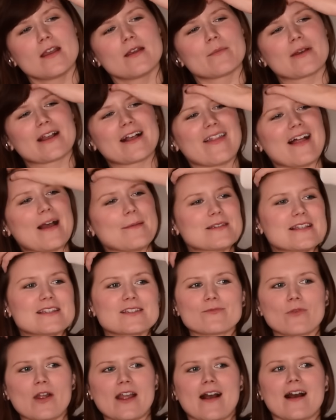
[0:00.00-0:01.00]
But collapse
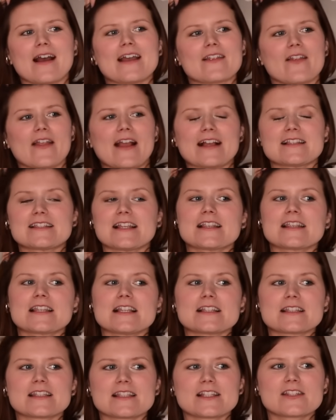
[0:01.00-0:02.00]
isn't right either. Like I said,
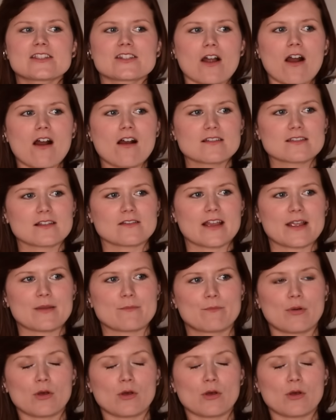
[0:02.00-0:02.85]
these stars are like